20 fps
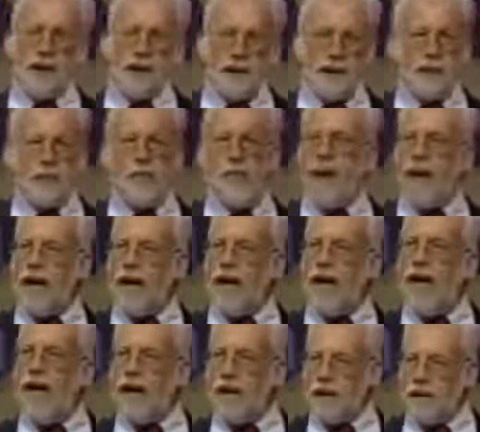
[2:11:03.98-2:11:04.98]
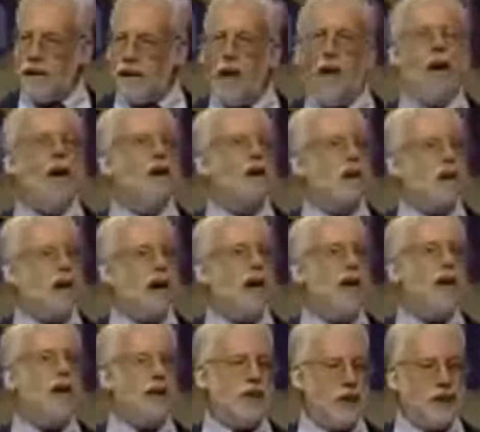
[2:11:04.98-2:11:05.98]
this is when the dog
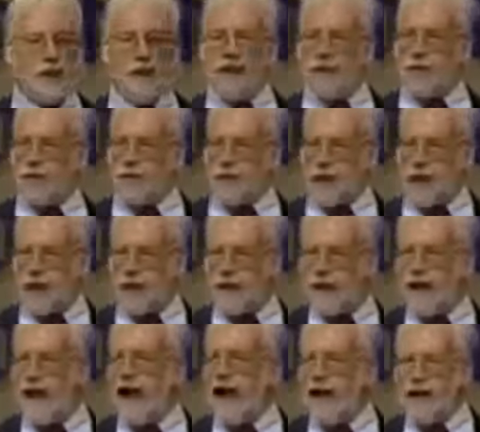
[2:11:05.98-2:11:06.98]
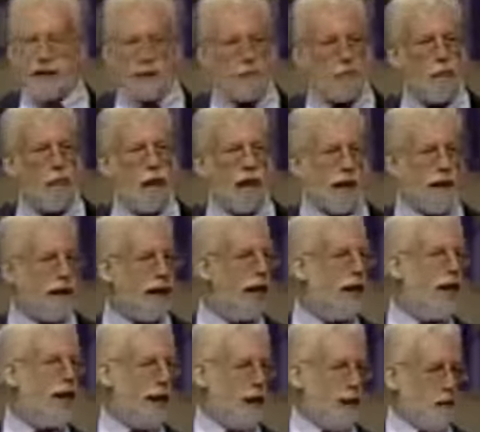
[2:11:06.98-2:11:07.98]
star Sirius was at its highest point,
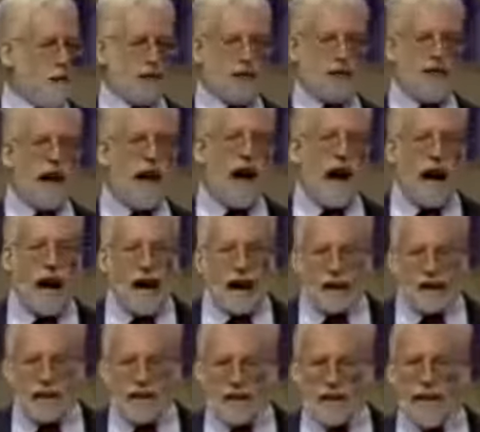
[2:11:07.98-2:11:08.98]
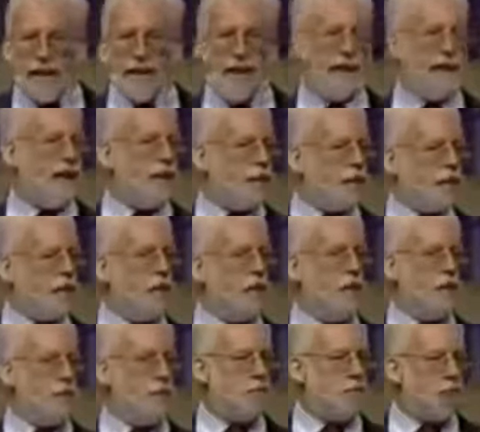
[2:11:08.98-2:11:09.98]
And it was the hottest it was the
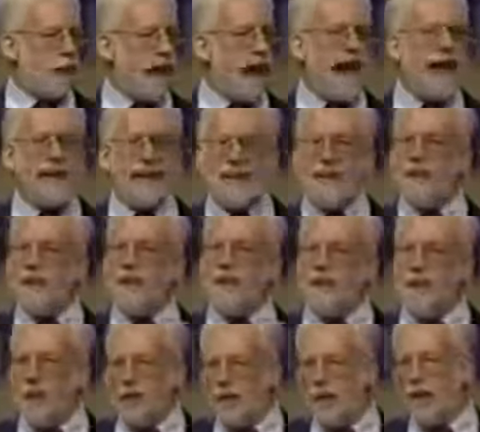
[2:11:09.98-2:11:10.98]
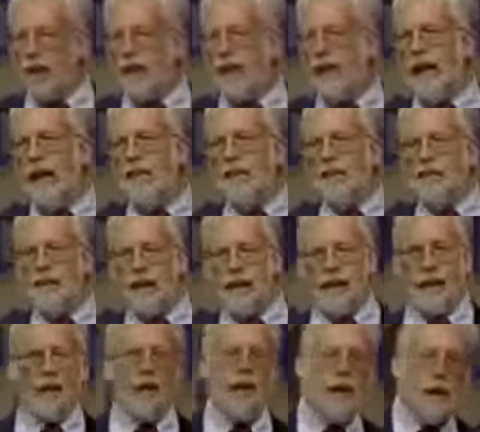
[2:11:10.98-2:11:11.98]
most blasted, cursed time of
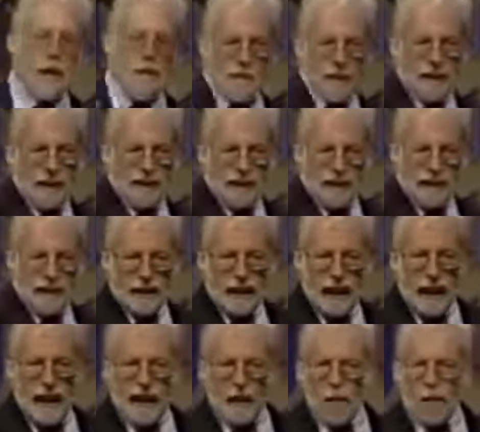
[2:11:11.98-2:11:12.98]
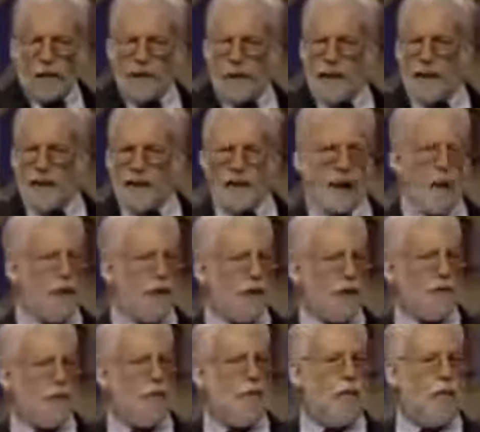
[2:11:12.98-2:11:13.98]
year because the Nile was at its
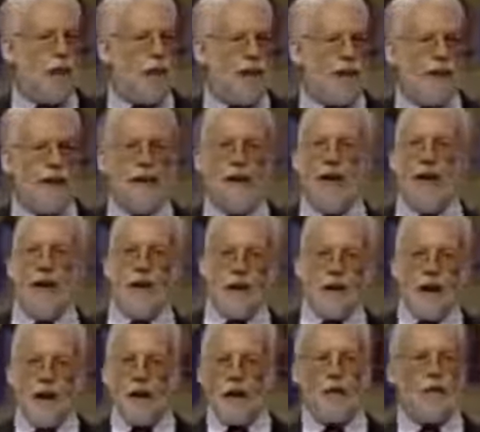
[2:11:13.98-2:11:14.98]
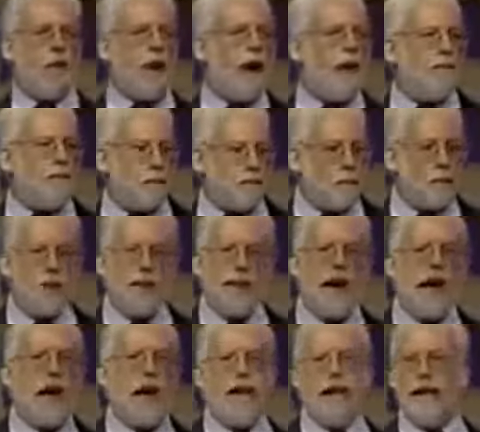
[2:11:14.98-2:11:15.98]
lowest point and all the crops were
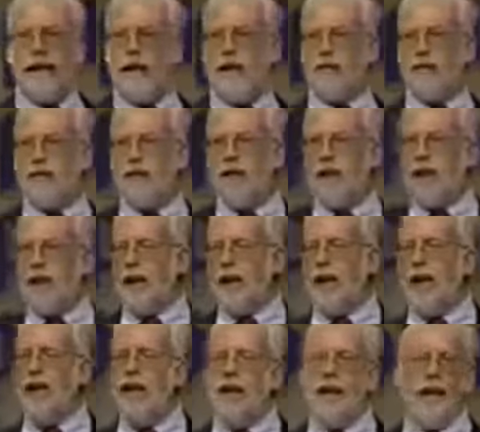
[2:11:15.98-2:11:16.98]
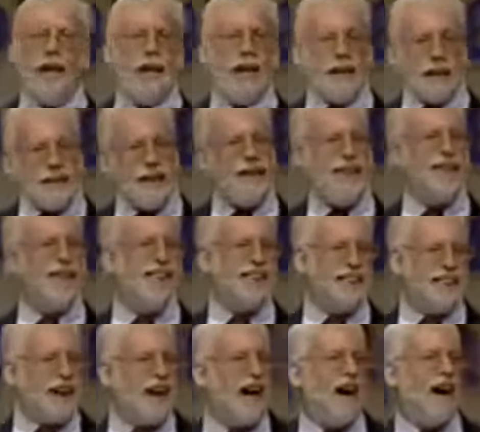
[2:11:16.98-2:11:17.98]
dying and everything. And this is the
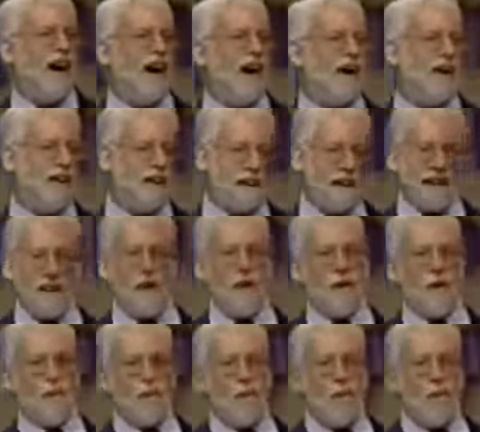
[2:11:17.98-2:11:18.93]
star that they're